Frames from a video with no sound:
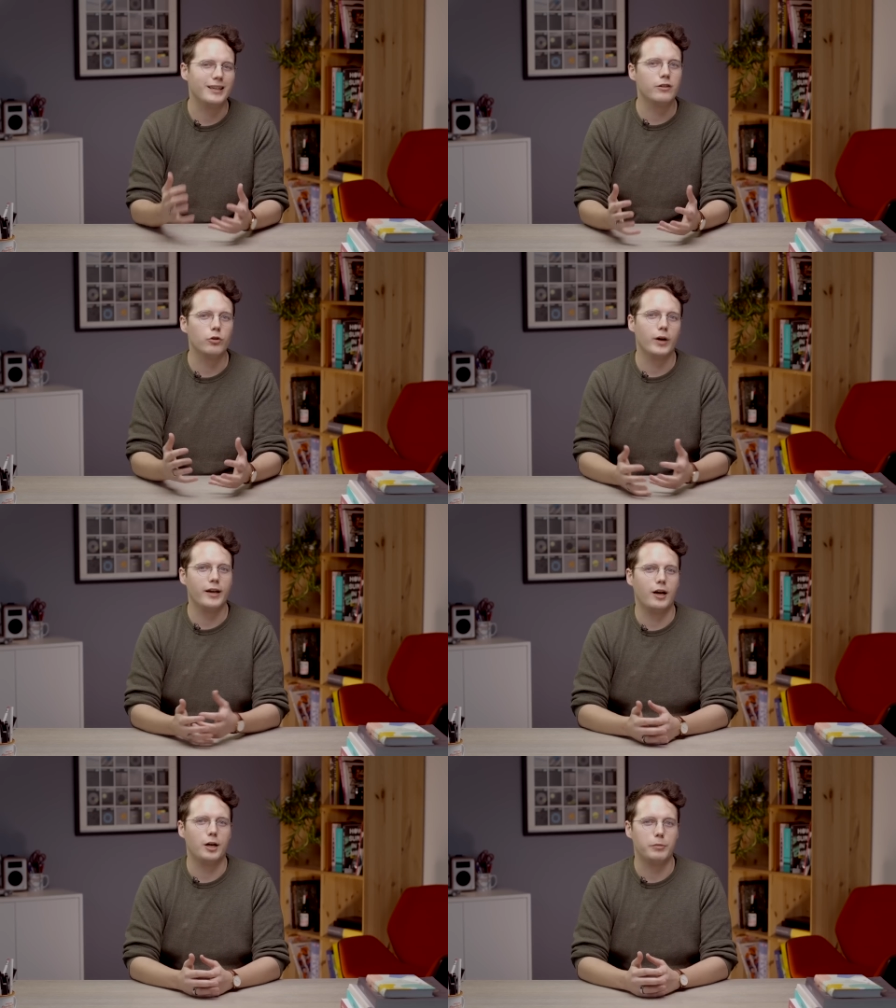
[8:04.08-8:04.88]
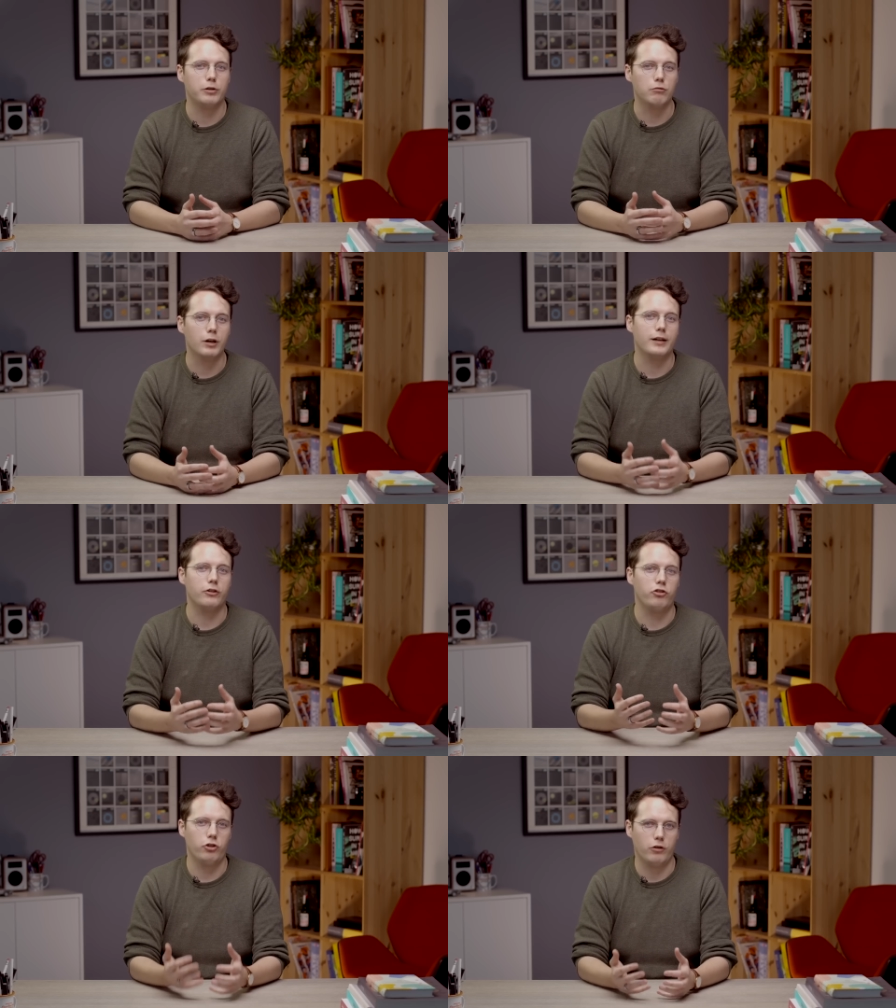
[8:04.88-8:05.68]
either way, I'd be really
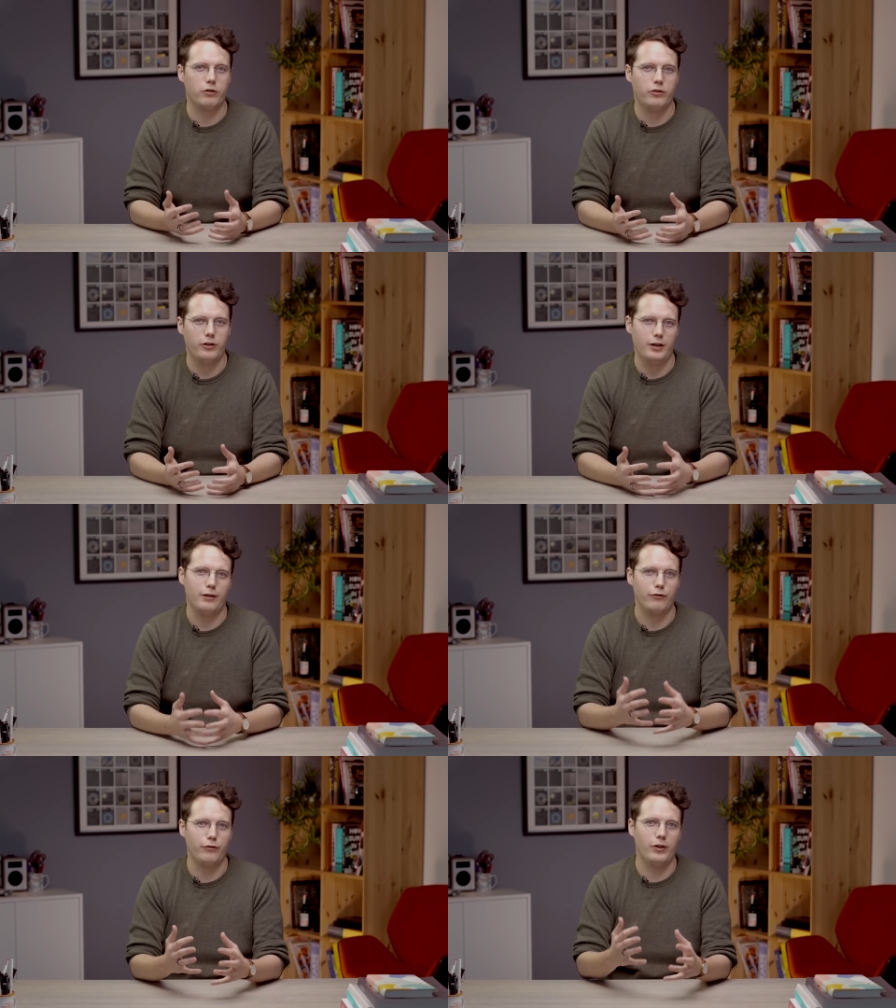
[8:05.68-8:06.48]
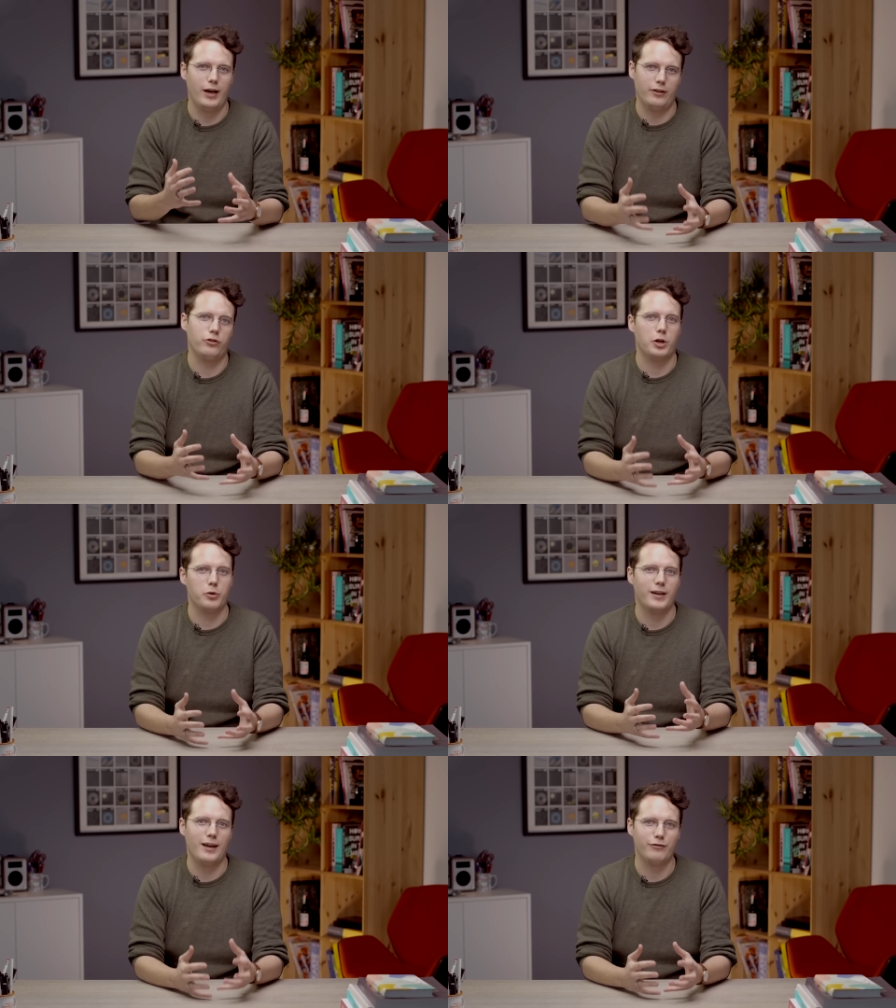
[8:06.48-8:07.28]
shocked if the
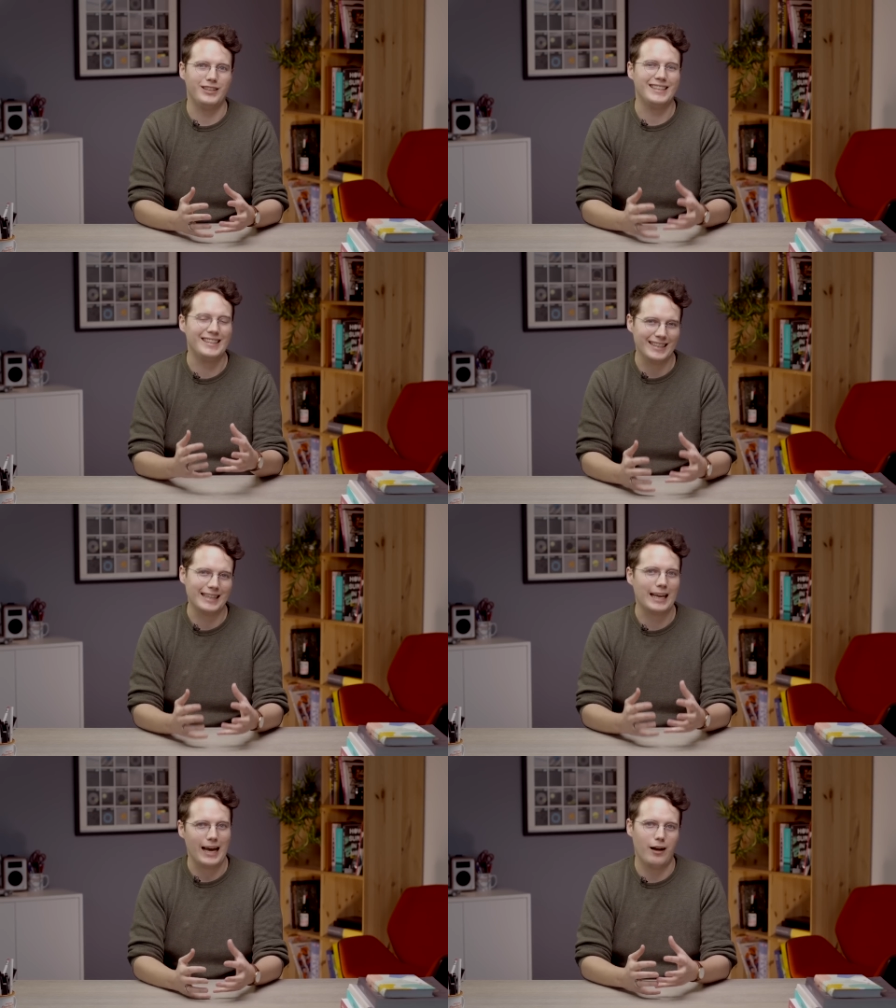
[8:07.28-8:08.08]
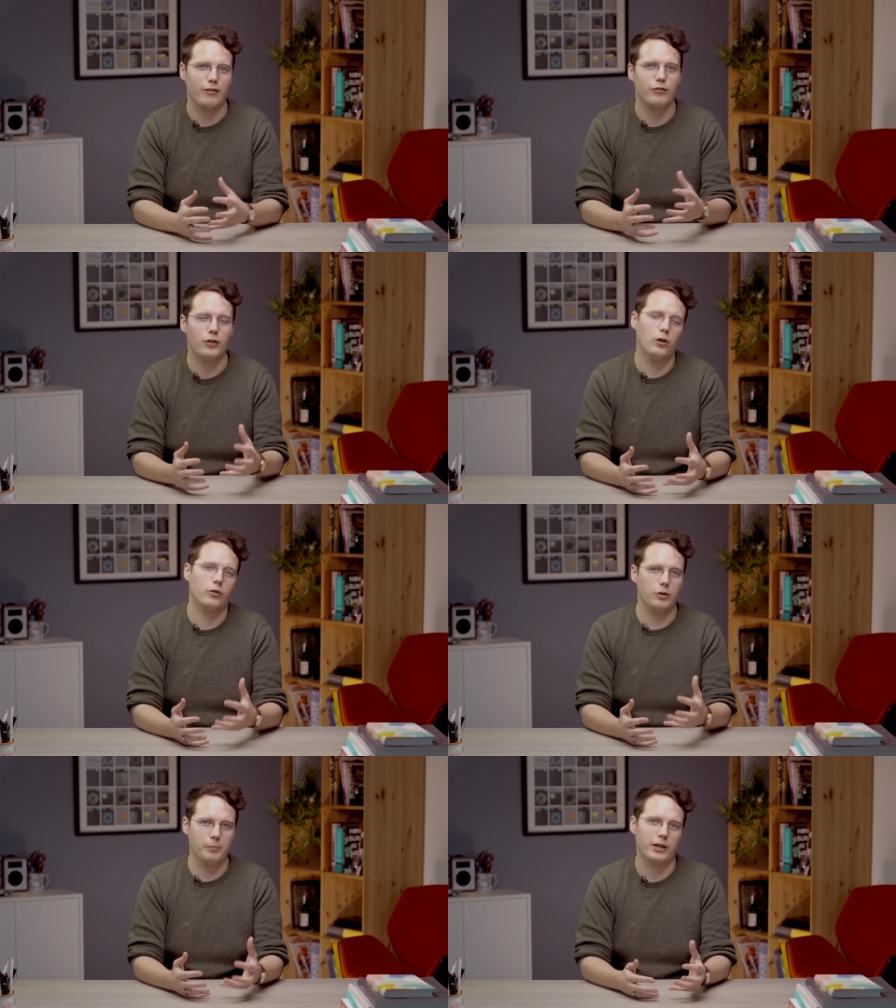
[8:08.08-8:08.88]
S21 FE didn't have the
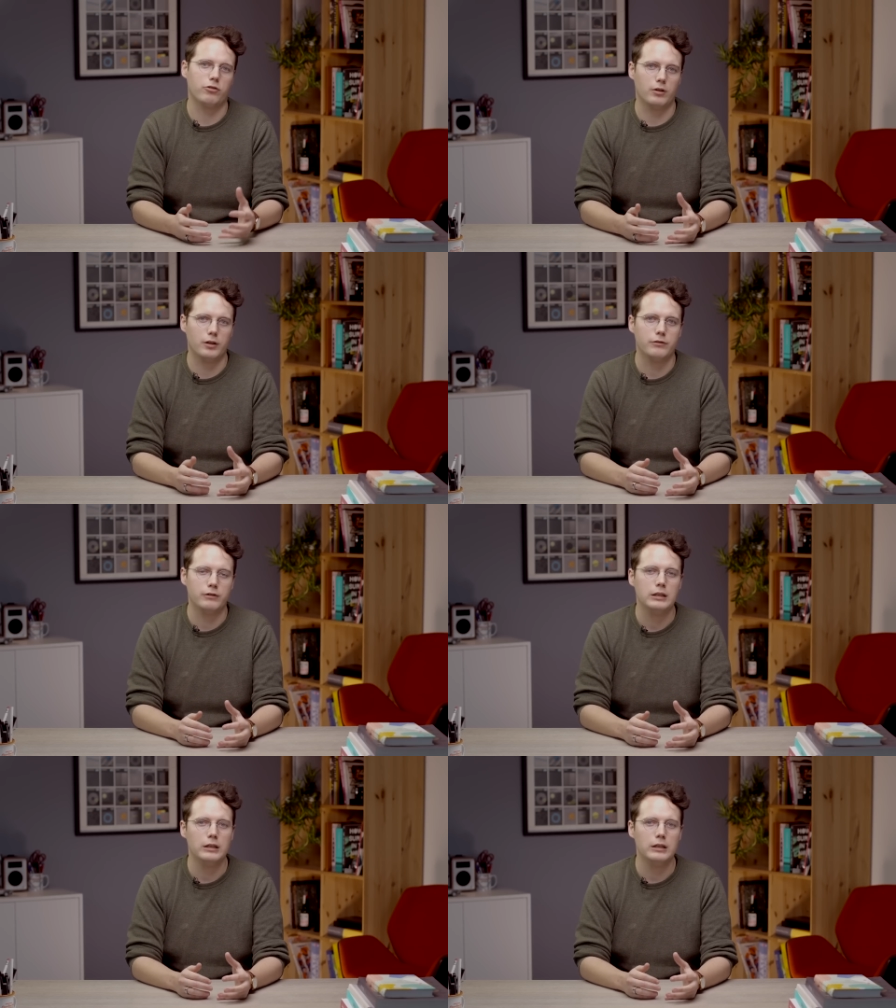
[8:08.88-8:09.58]
longer battery life.